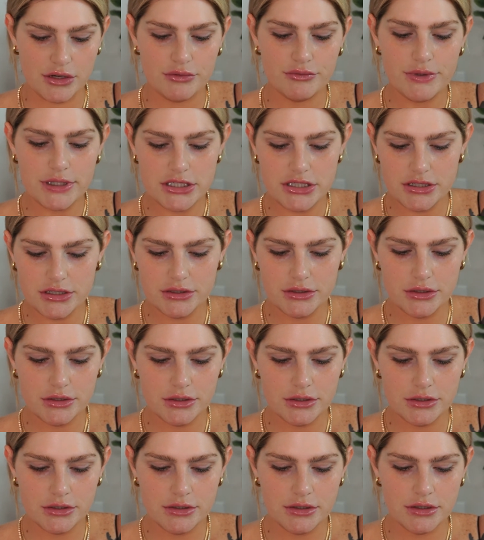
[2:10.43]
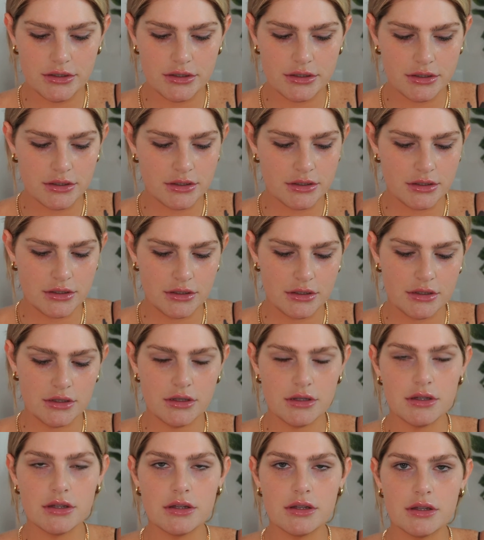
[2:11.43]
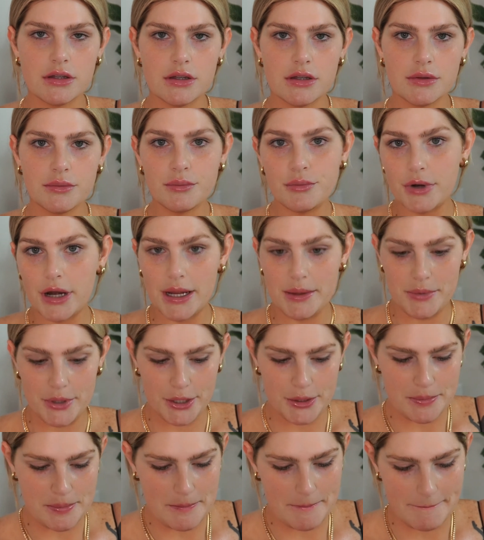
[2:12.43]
Original Primer.